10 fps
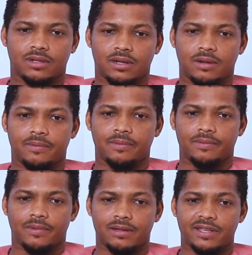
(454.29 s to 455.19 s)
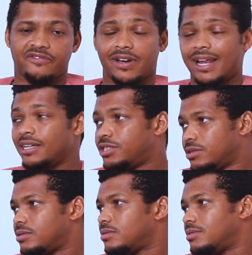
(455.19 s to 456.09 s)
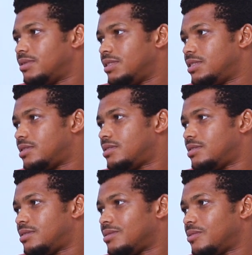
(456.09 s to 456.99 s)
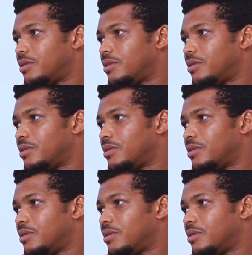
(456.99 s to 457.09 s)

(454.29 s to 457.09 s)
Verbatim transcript: Um, I say financial is